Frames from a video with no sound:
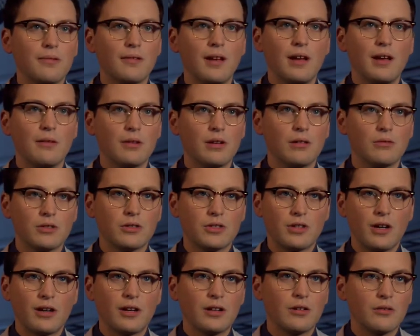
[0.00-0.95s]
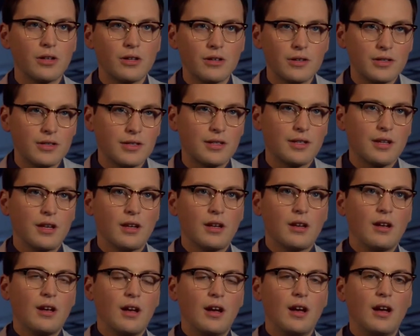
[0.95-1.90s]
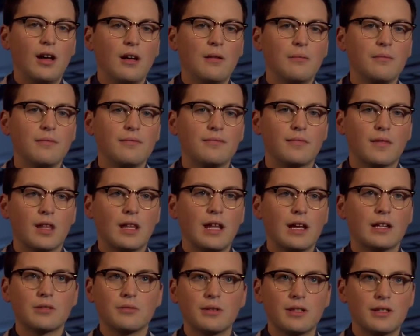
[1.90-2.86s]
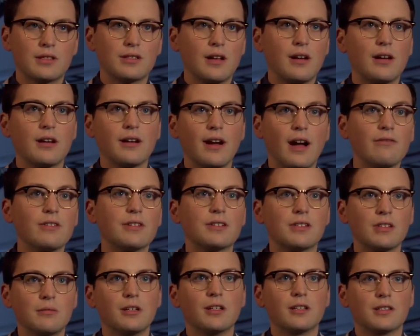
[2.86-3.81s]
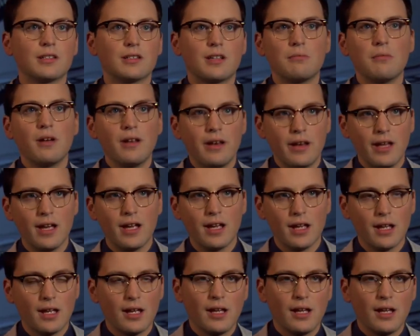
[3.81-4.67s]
And we're starting to rehearse next week's song, obviously, because it's on Monday.